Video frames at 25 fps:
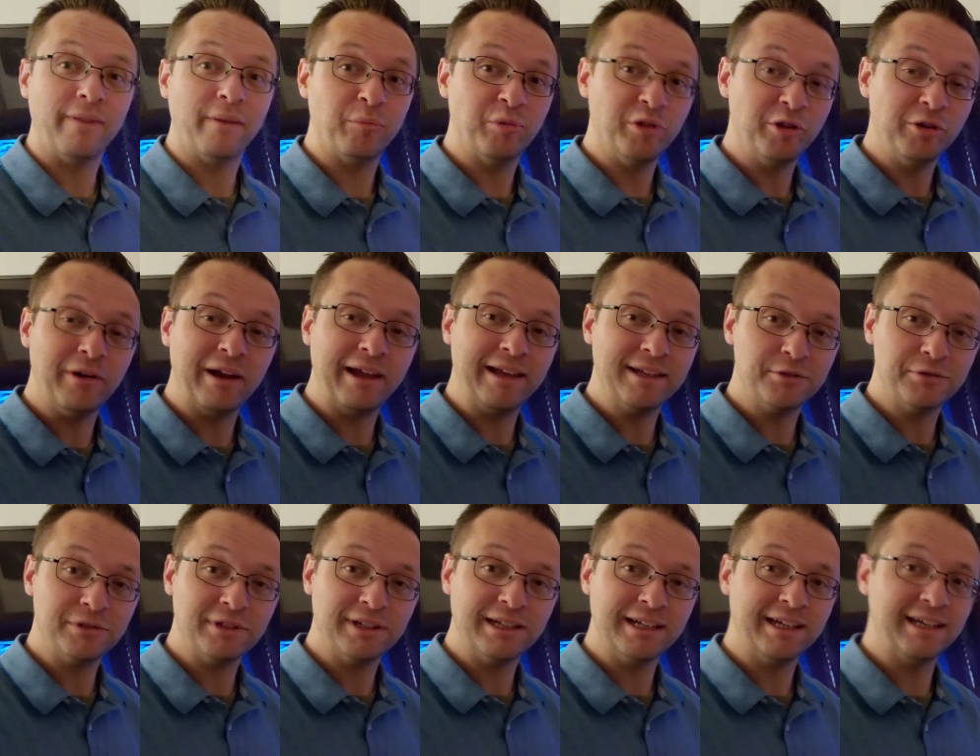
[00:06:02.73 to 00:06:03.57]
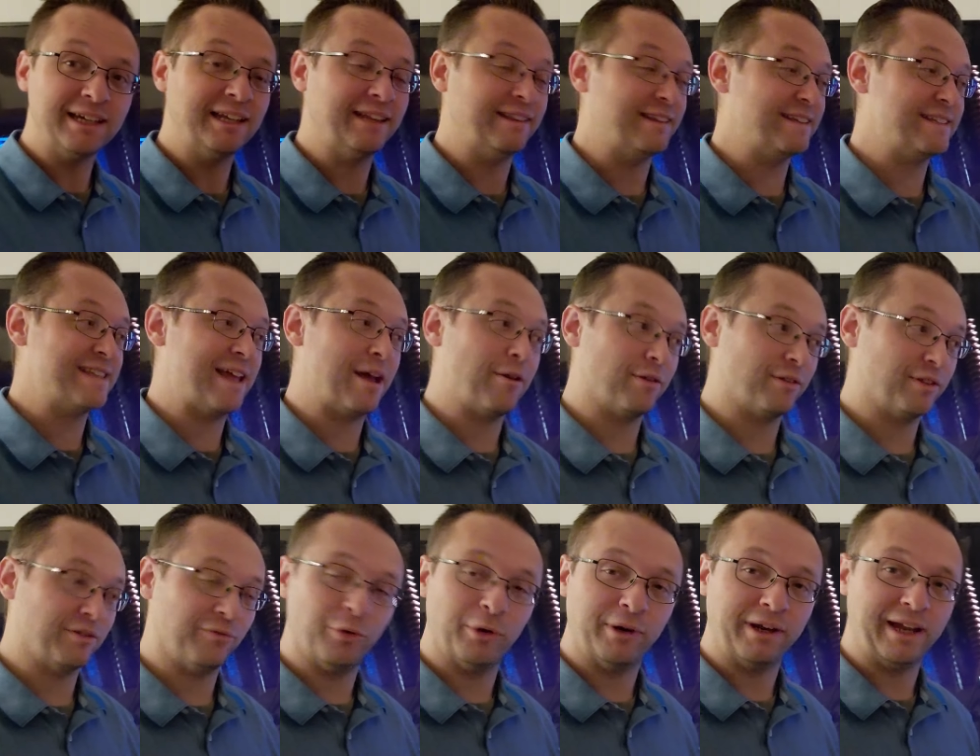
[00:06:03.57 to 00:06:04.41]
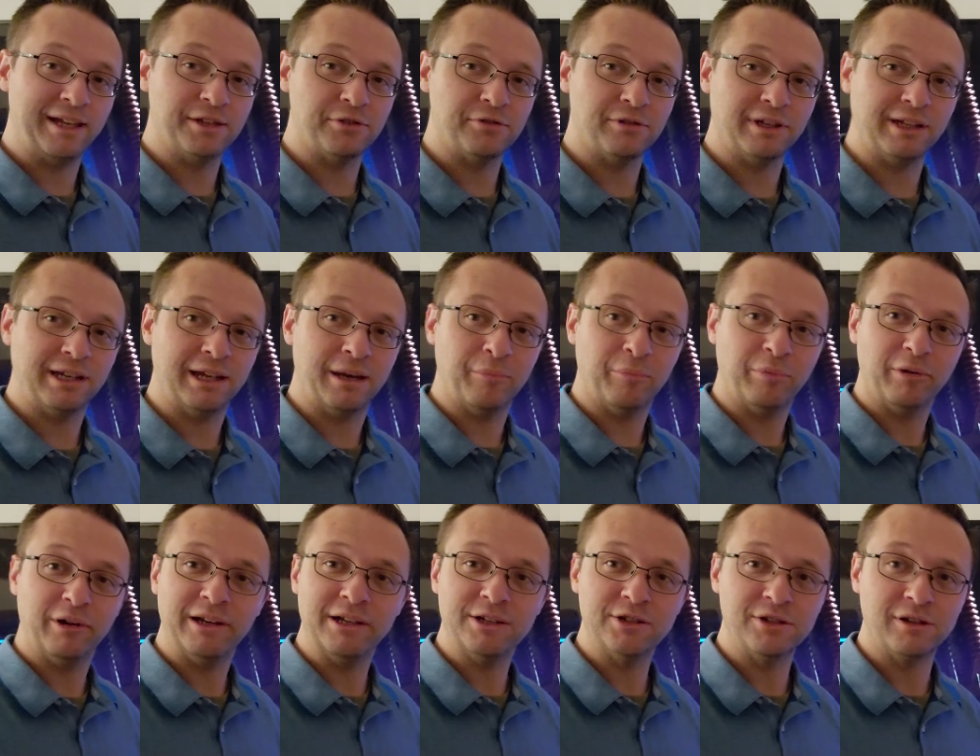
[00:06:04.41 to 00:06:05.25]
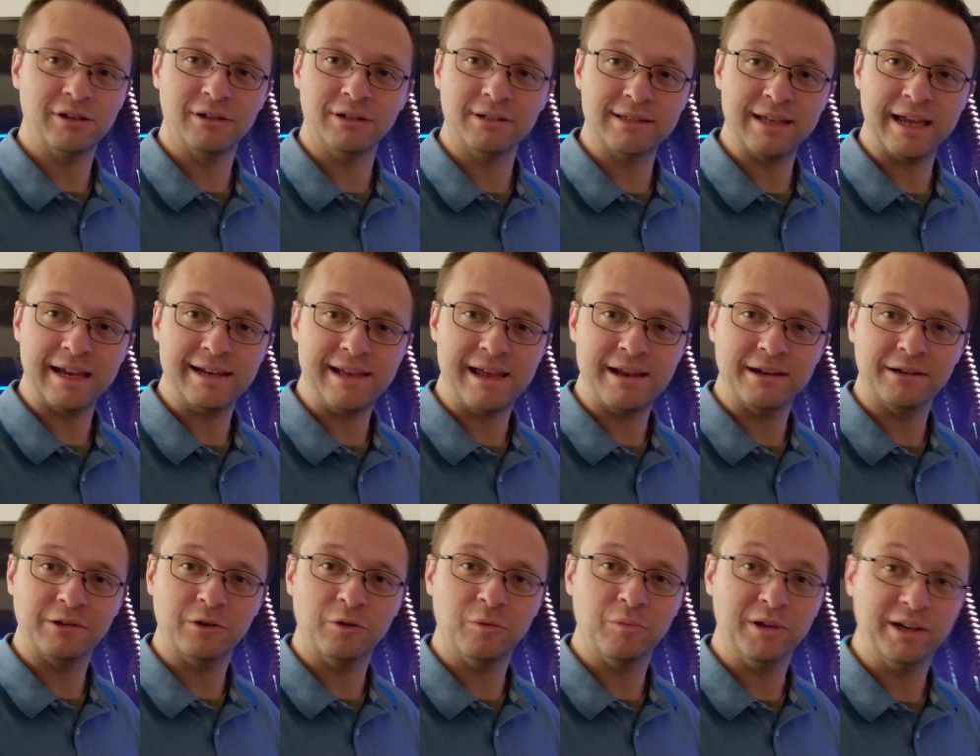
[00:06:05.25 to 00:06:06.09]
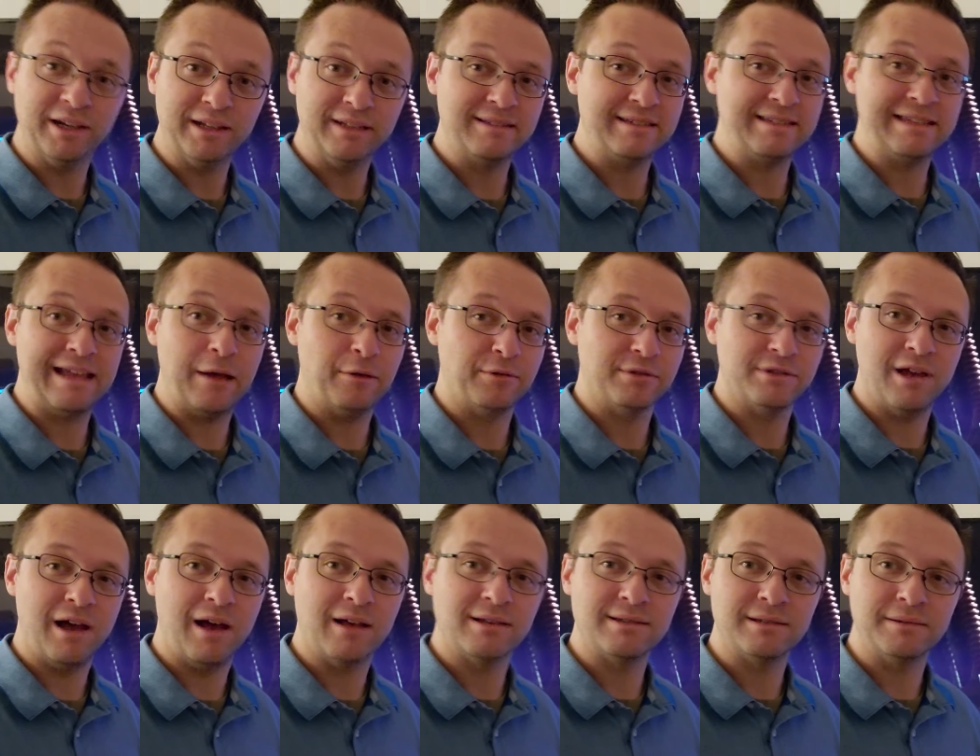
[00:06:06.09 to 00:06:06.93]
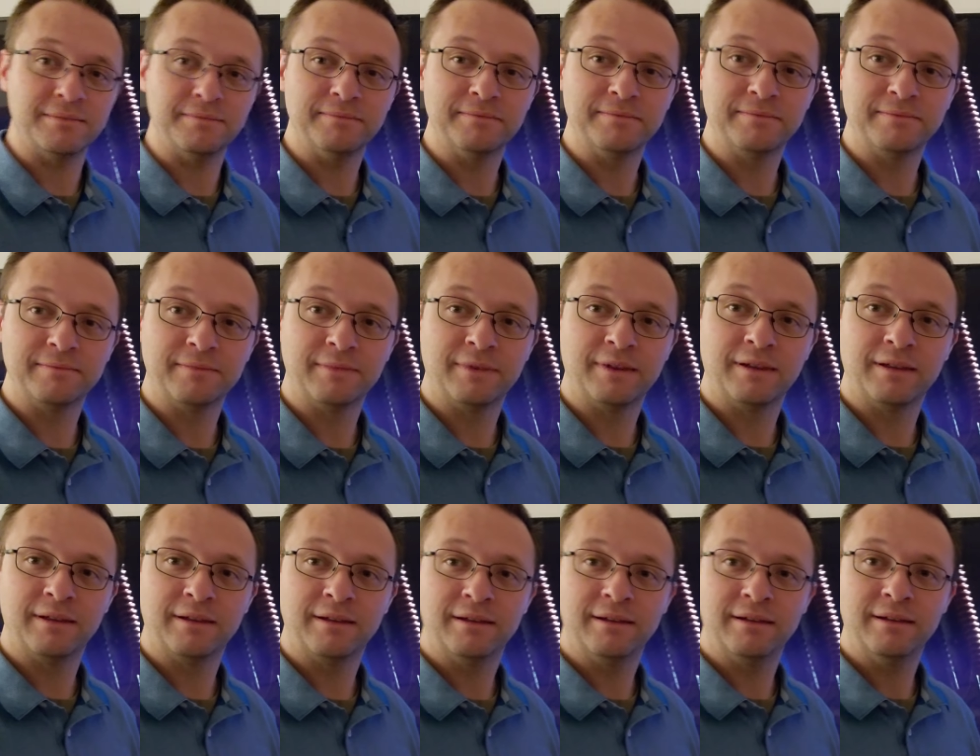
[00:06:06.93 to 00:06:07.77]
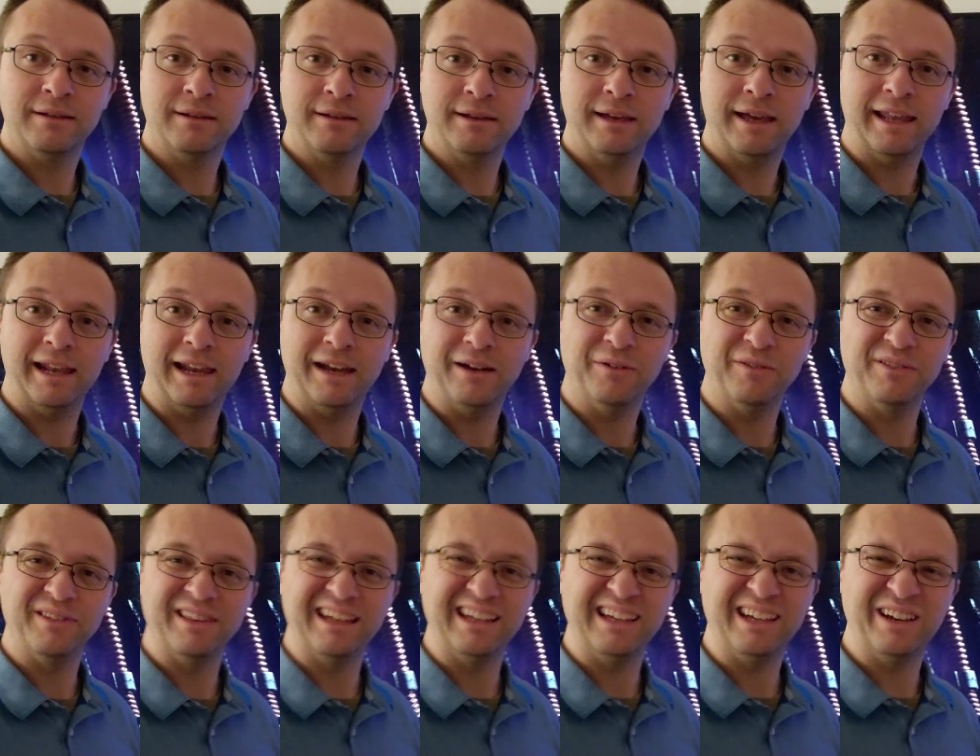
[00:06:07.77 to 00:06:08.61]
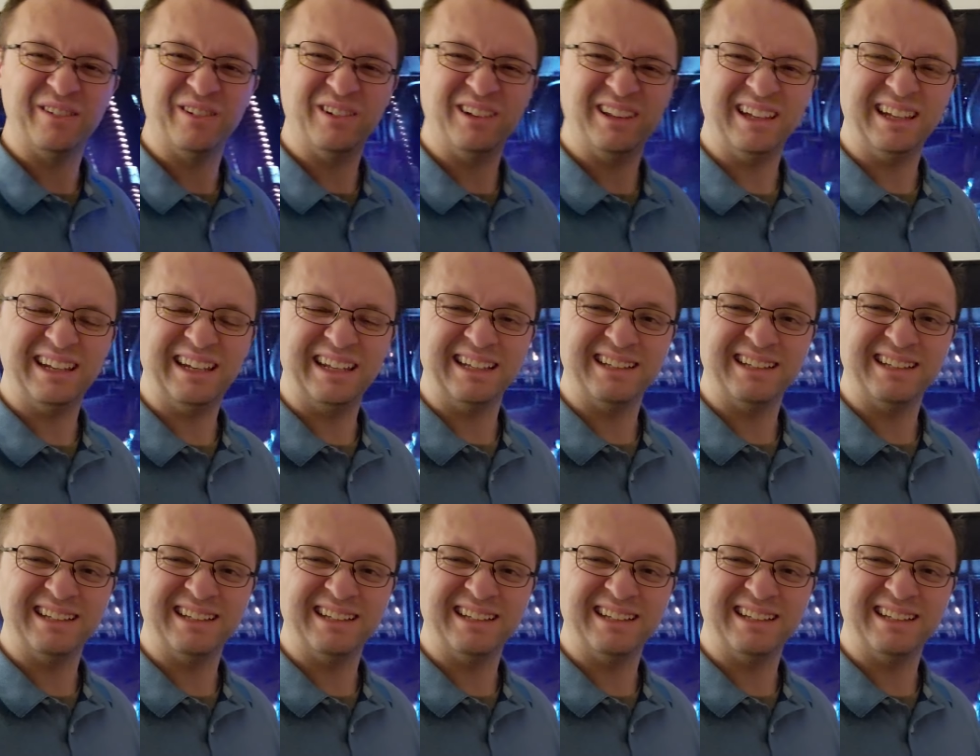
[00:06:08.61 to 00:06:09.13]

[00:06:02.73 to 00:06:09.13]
on the Blu-ray is really good, and the sound on the 4K is really good. I'm pretty sure it's identical, but it sounds awesome. And I don't think it really